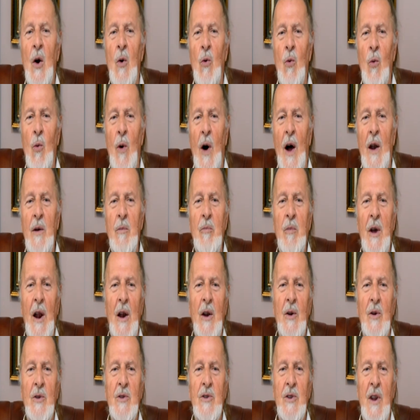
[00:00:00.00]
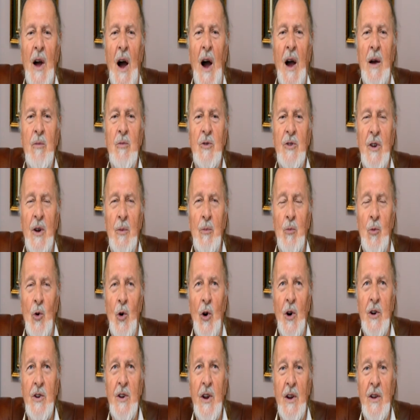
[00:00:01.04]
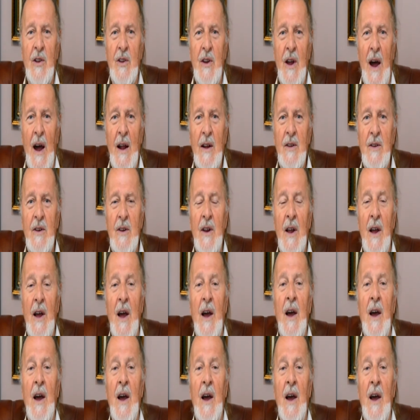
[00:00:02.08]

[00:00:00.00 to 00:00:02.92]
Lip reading: 1 million times and more than that,